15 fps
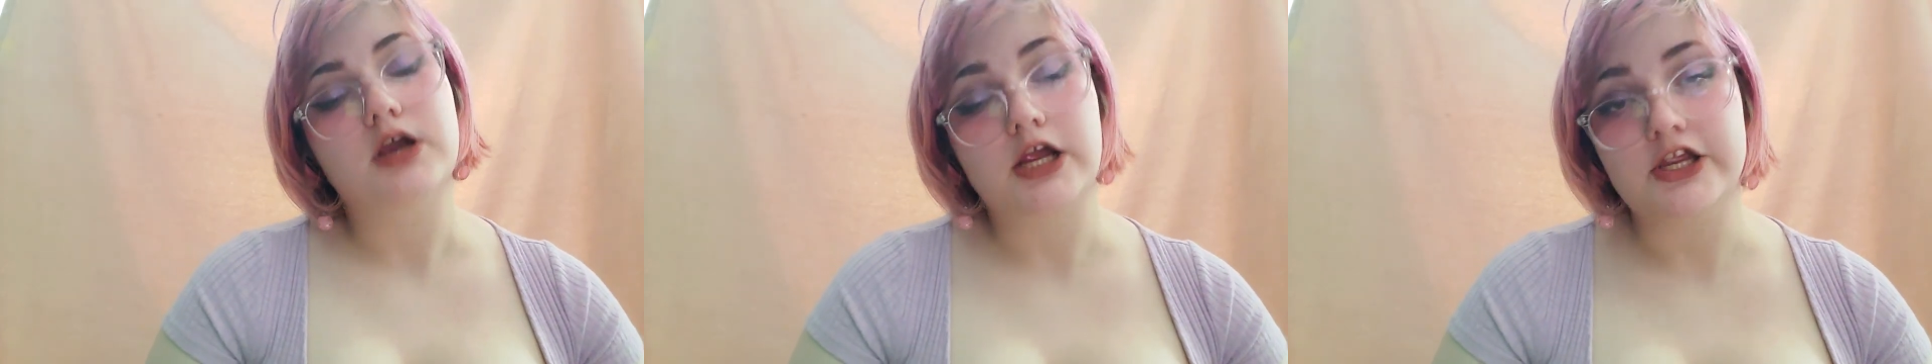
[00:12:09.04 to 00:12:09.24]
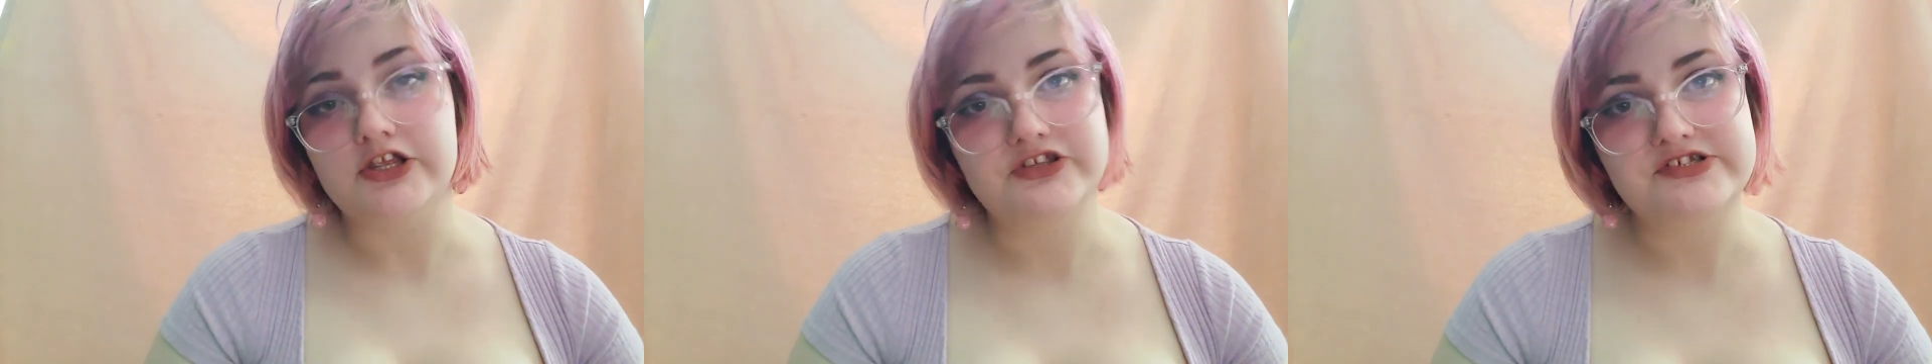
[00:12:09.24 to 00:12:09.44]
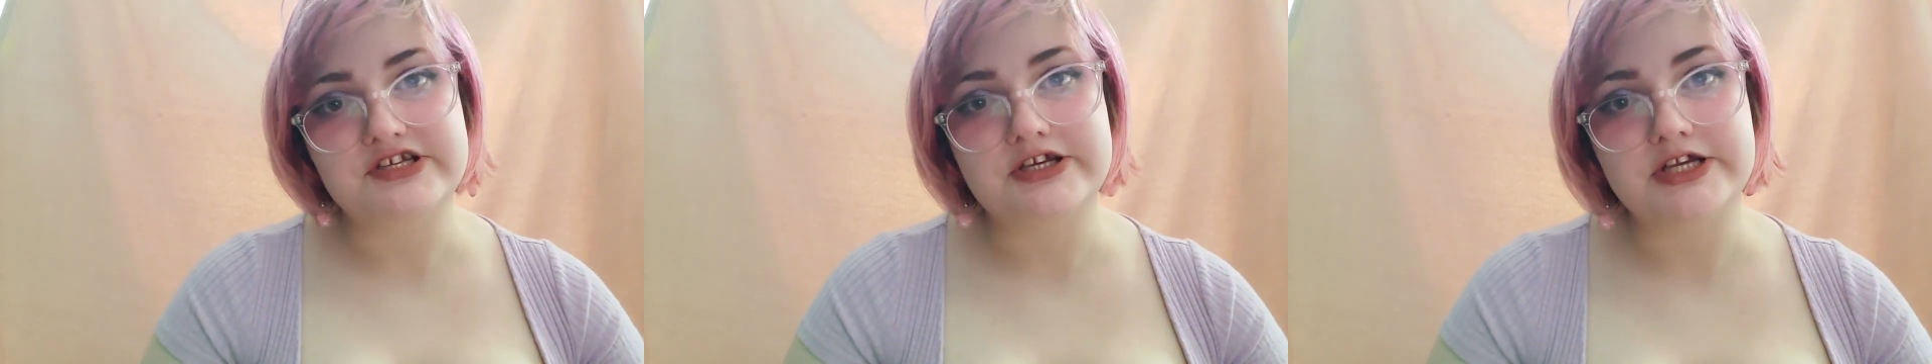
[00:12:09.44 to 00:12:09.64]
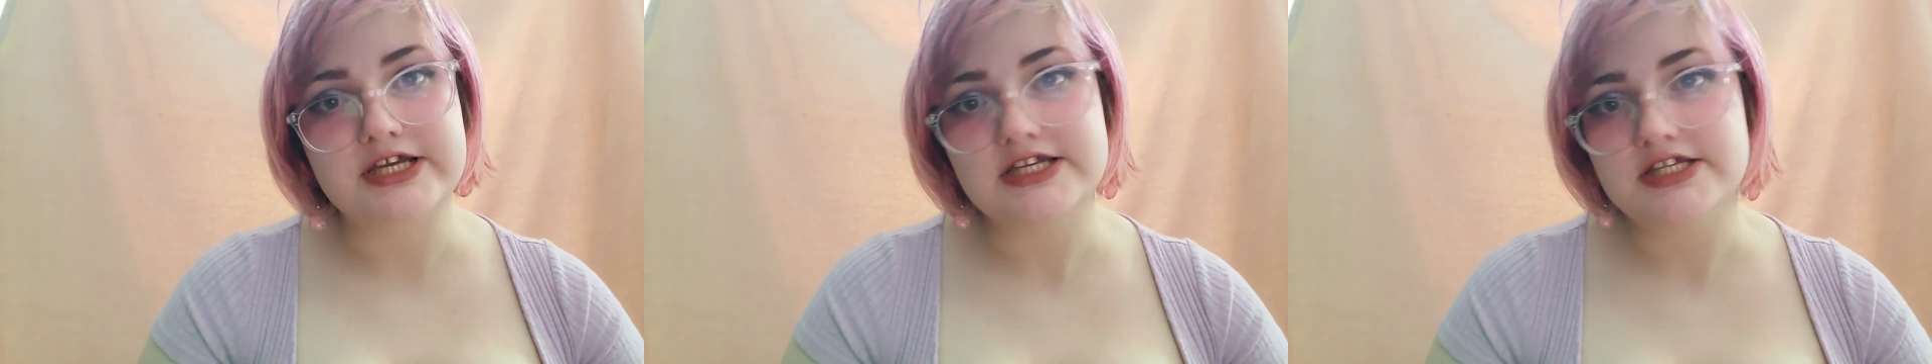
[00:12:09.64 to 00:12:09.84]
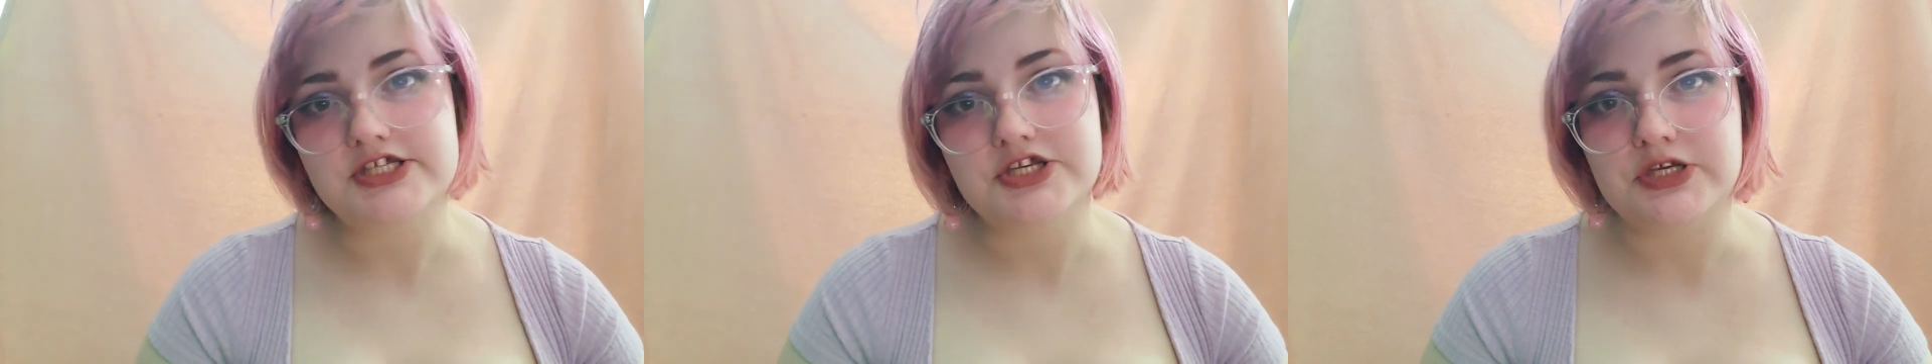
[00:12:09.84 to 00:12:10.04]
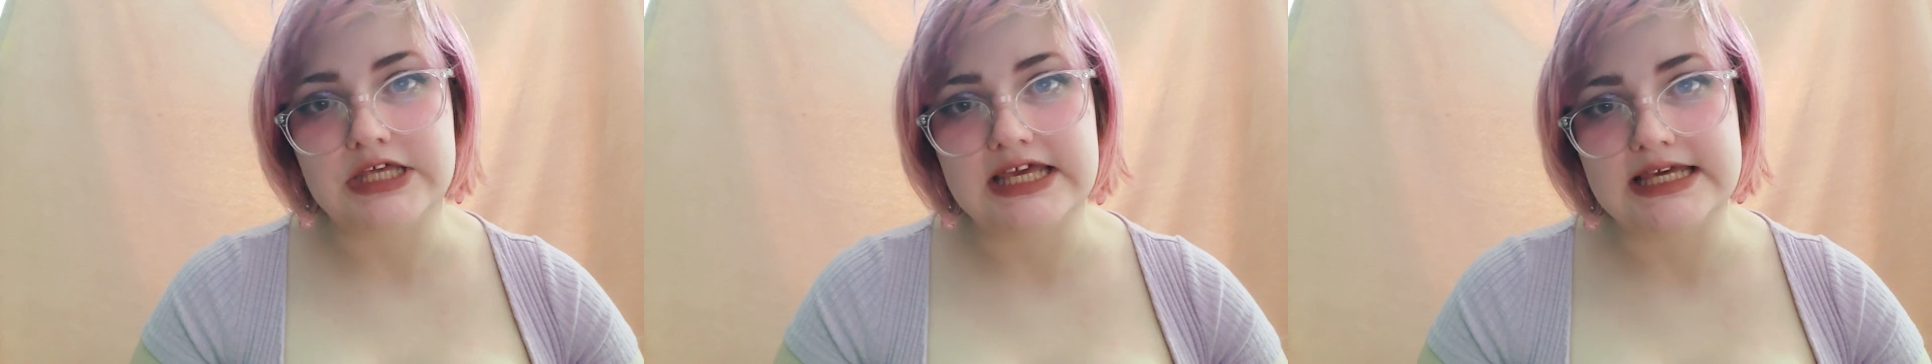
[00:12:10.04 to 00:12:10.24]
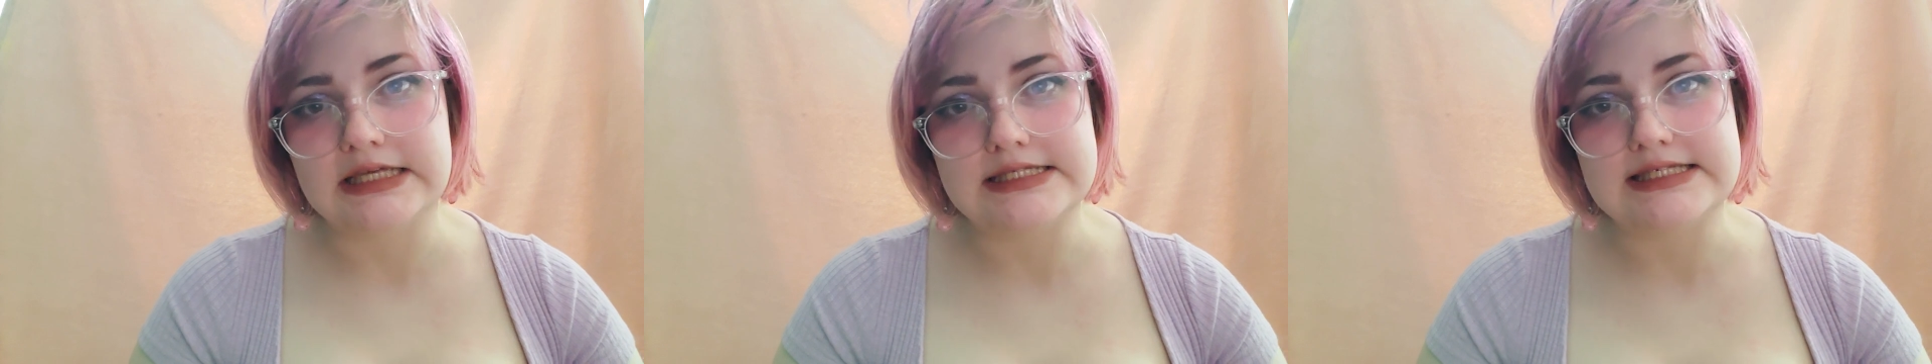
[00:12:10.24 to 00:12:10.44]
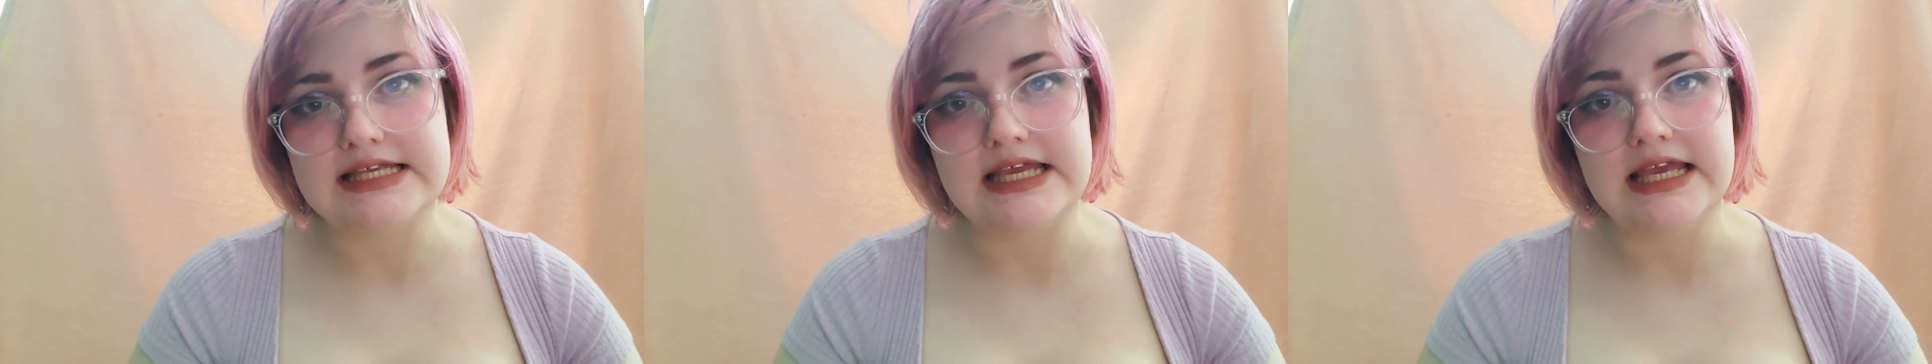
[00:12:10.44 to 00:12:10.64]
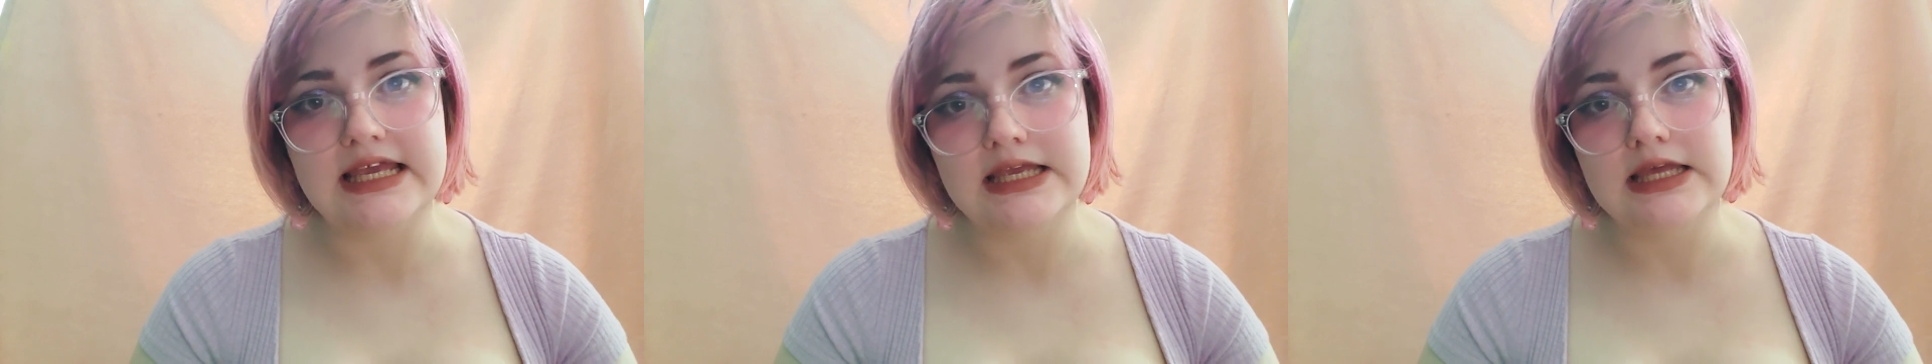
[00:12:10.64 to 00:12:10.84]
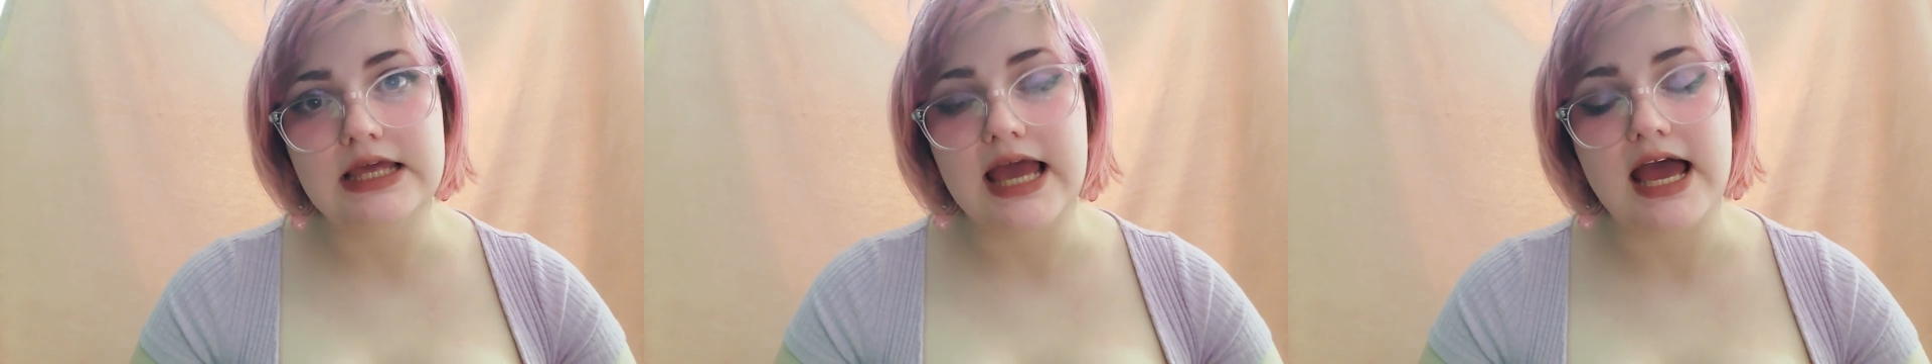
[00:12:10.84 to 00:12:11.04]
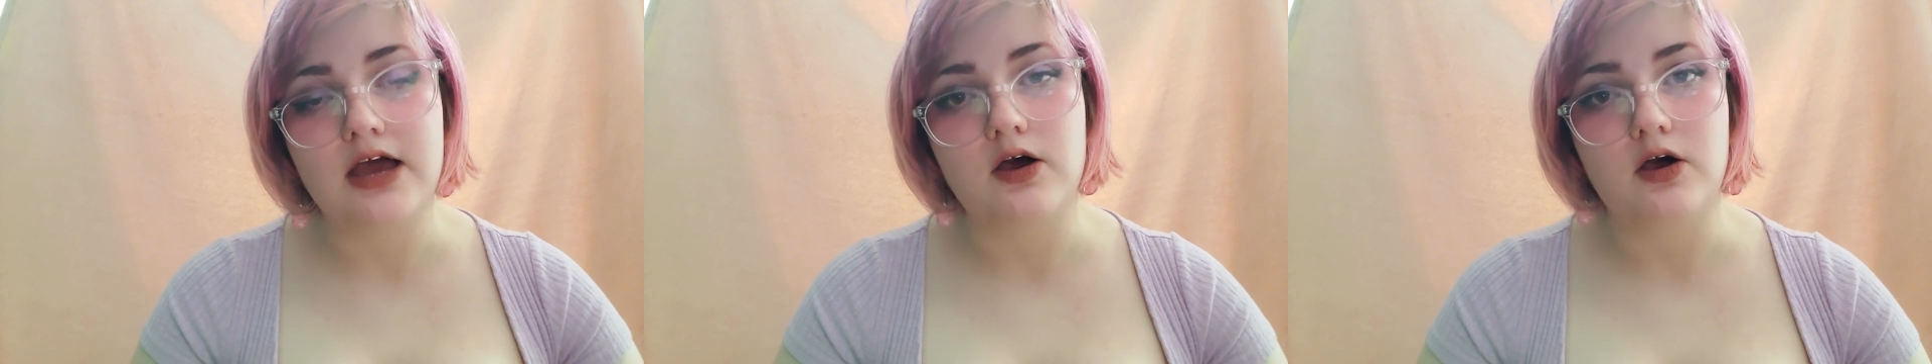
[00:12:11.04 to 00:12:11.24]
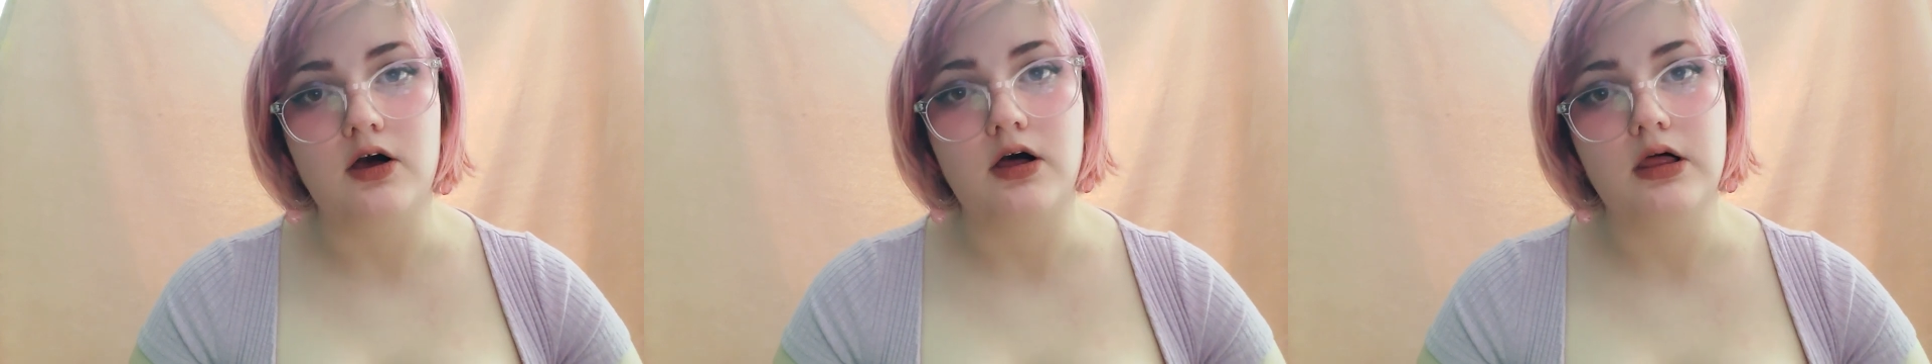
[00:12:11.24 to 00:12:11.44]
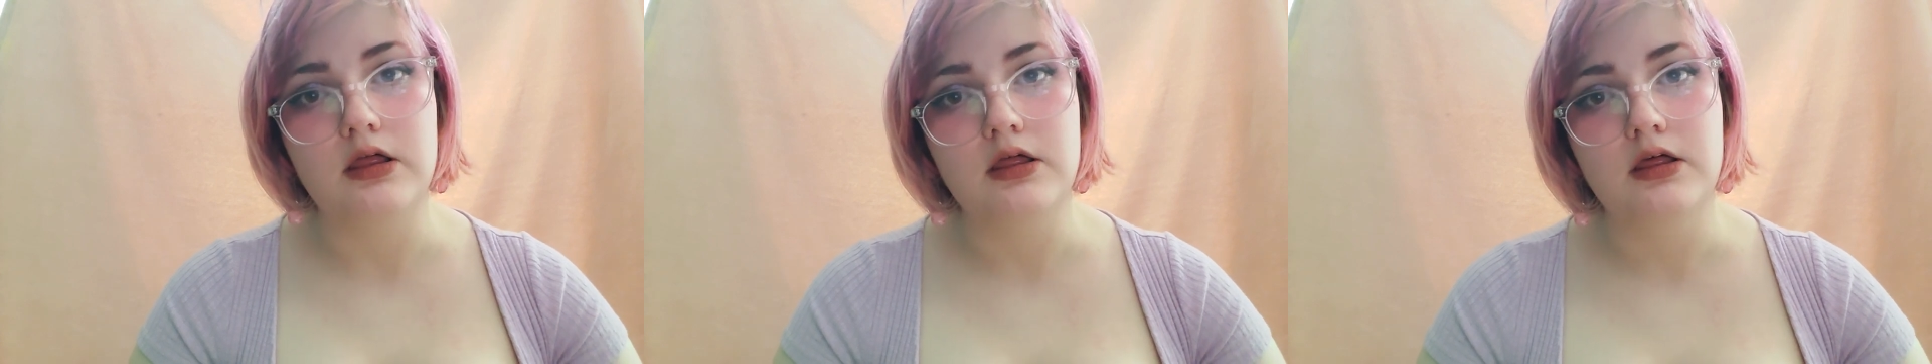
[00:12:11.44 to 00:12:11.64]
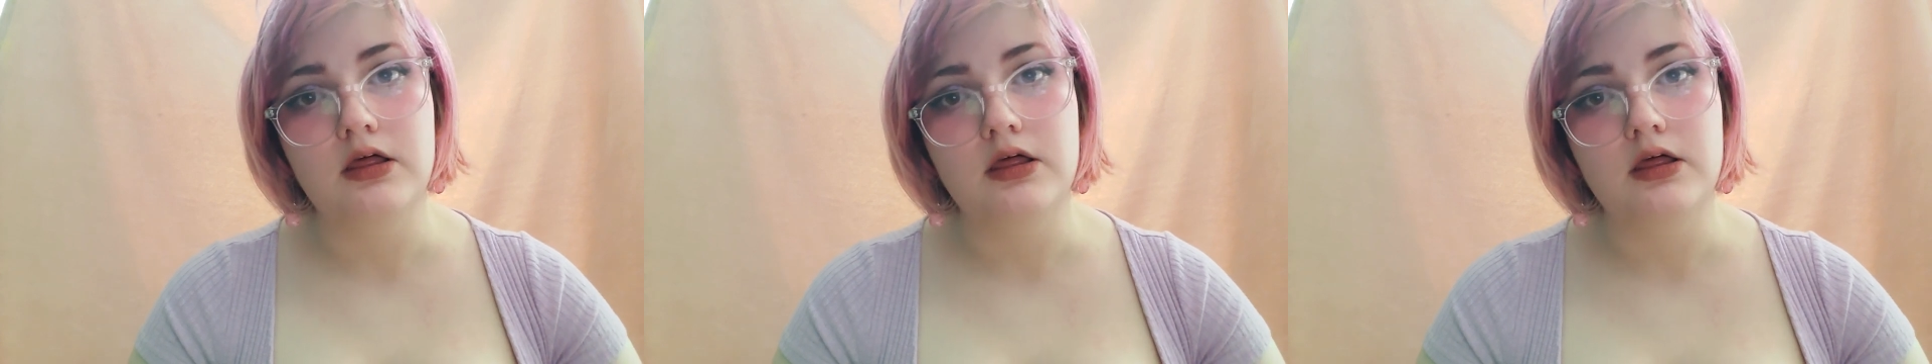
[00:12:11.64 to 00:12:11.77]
Are you serious? You can't see at all?